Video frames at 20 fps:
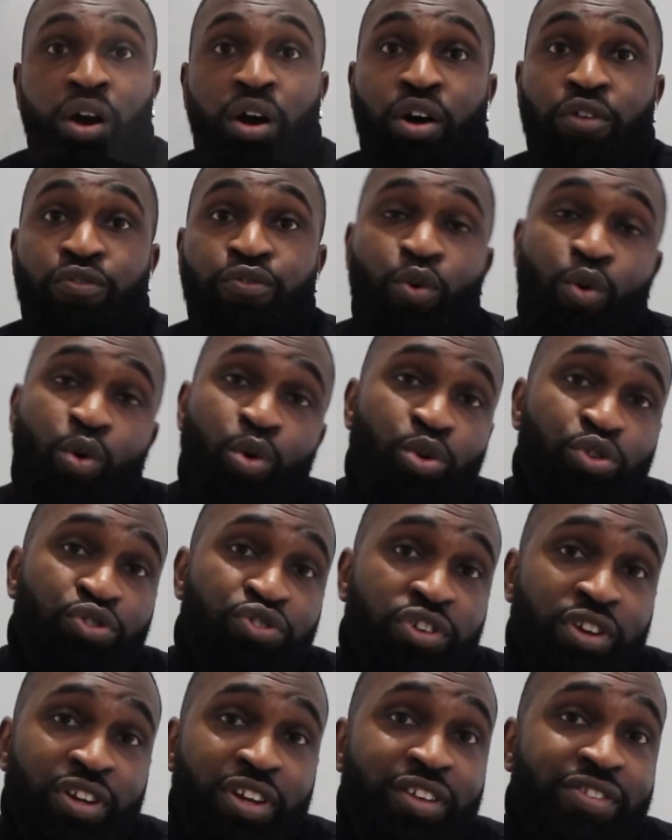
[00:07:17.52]
Of
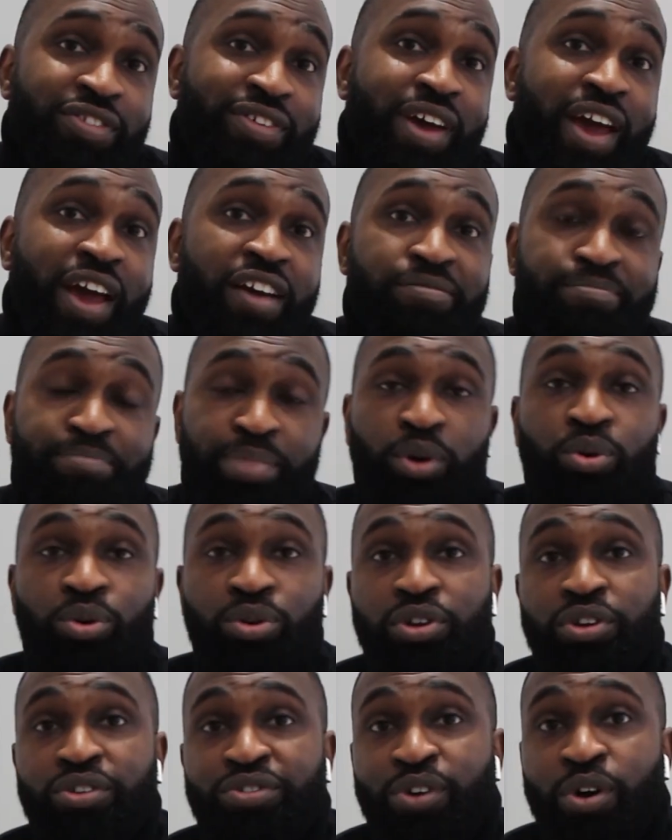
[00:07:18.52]
course, you need to have
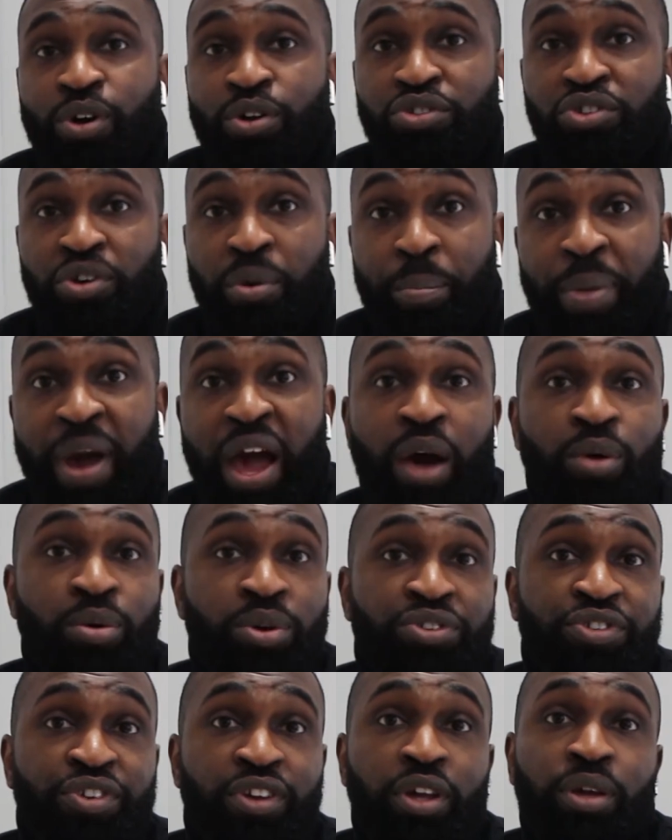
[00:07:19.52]
builders on your
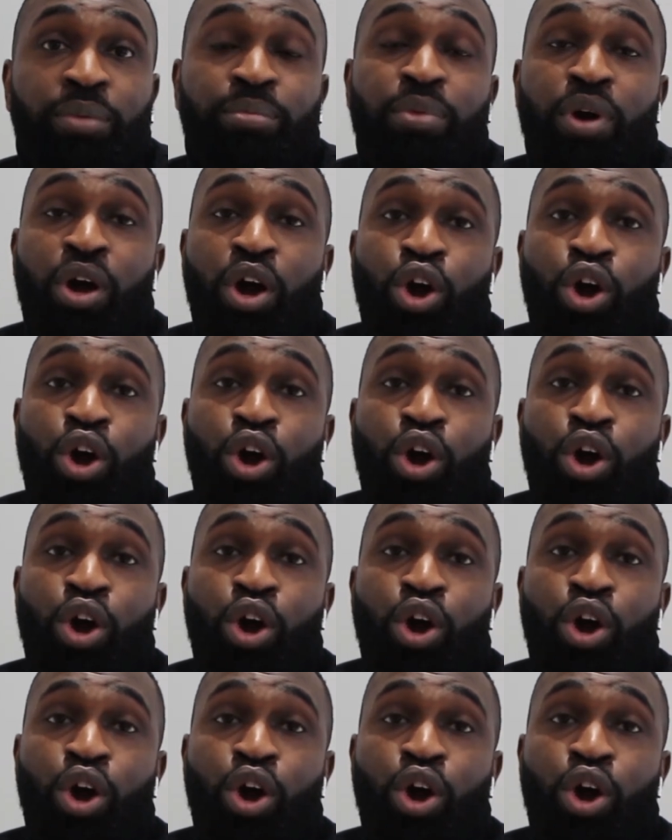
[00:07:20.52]
power team